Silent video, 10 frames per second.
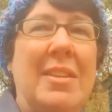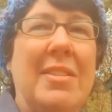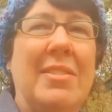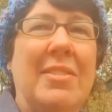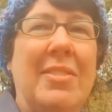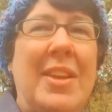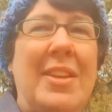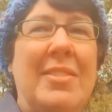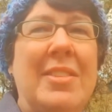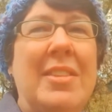Uh,
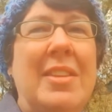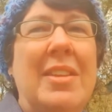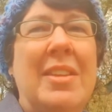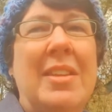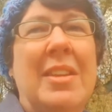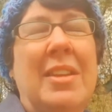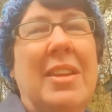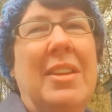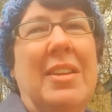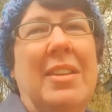that
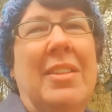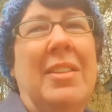uh,